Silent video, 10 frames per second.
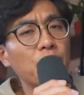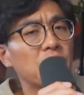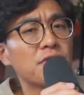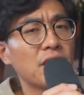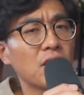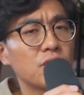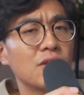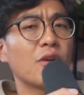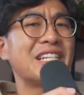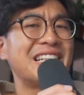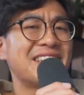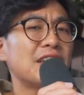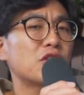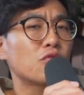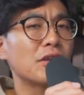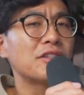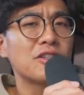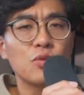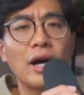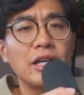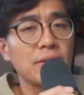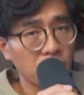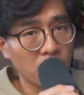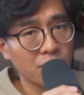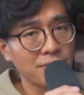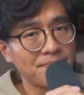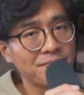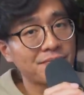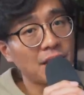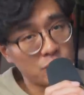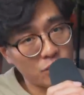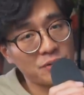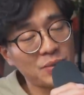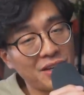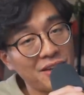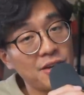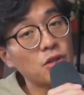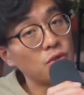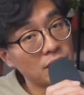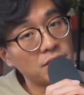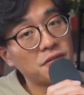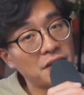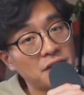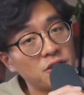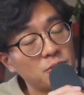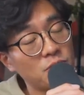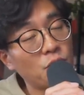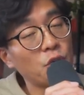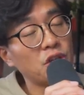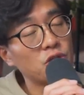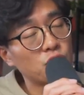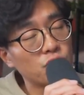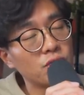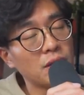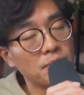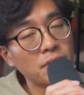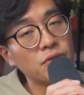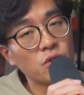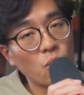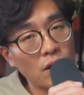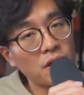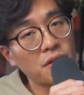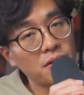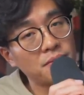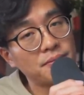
this video to learn the 6 reasons why you're broke. And trust me, you need to fix these before you can truly build your wealth.